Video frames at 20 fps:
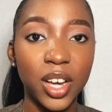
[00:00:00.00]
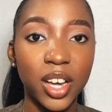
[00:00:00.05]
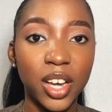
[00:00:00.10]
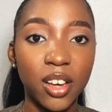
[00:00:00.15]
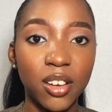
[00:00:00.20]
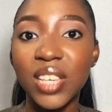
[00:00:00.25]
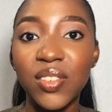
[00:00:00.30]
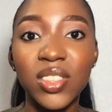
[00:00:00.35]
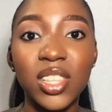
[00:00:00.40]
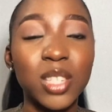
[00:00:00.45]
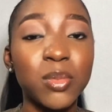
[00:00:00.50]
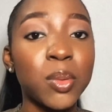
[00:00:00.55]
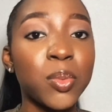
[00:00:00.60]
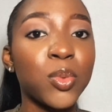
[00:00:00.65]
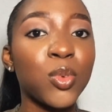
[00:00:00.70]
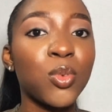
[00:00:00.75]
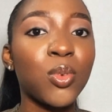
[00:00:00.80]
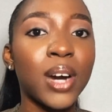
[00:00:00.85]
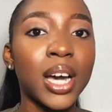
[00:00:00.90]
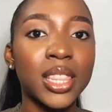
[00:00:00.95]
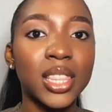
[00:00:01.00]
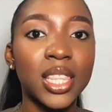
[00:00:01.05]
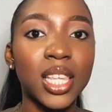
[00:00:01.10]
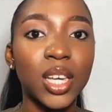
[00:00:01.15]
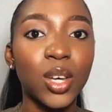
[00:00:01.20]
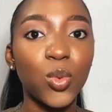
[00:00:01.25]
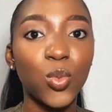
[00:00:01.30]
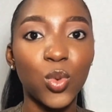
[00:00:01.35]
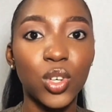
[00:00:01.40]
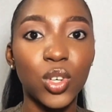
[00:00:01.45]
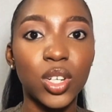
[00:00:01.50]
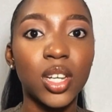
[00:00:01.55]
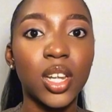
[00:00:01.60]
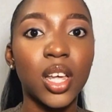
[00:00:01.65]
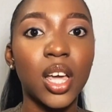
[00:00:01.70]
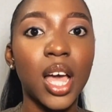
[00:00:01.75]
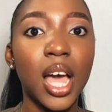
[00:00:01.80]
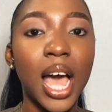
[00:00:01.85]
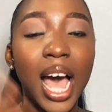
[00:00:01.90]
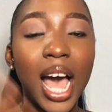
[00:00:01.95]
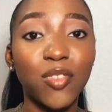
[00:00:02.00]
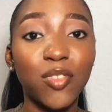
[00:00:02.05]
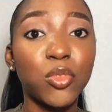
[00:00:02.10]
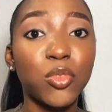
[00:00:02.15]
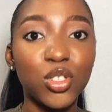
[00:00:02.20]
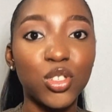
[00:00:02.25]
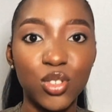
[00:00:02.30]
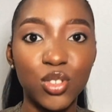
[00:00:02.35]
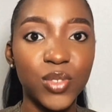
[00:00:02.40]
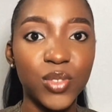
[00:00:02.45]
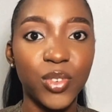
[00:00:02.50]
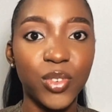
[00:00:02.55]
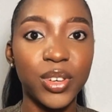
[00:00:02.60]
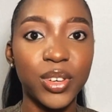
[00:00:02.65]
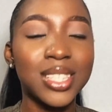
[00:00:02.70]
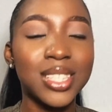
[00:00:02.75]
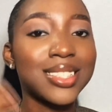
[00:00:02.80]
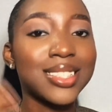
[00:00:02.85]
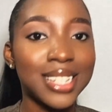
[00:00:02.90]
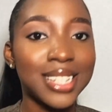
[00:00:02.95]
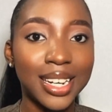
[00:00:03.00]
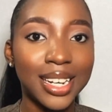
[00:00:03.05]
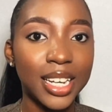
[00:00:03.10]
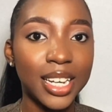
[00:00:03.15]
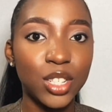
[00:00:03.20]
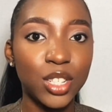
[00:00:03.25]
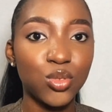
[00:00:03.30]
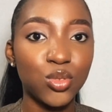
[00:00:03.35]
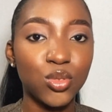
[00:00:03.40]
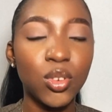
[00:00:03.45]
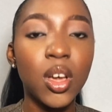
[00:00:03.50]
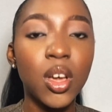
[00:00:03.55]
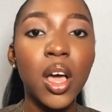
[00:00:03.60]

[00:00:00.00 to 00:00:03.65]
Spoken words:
I'll give it out to people who I think would have more use for it than I do.